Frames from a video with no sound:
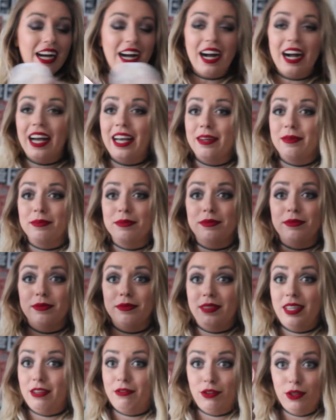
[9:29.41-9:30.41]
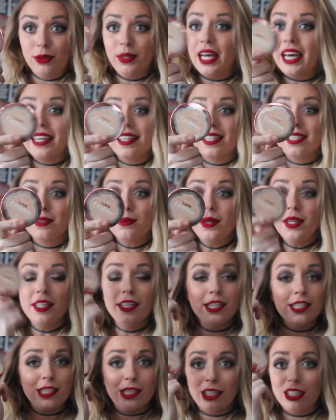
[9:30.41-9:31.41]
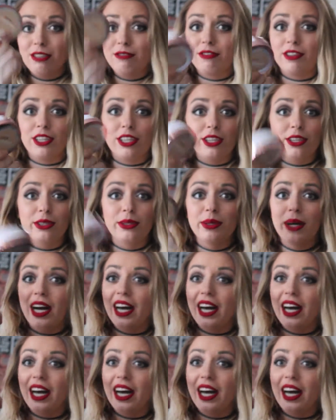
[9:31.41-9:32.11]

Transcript: If you like this one, good for you.